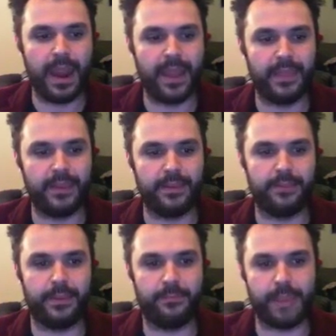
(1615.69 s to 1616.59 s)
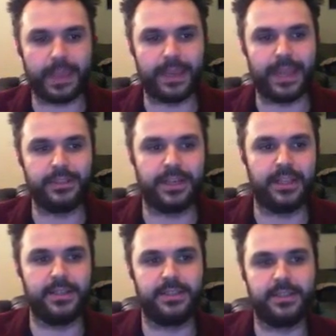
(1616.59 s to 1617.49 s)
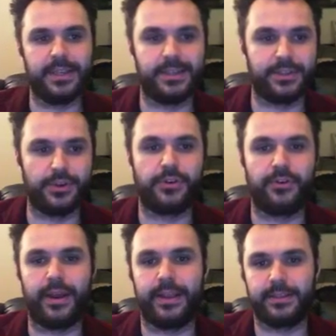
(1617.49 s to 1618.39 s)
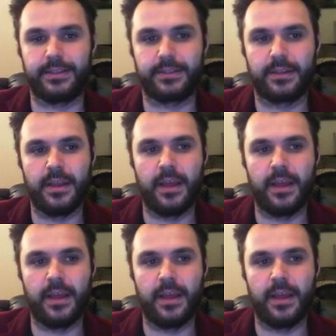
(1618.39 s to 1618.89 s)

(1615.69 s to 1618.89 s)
And then the Beacon Angelus is 2 credits.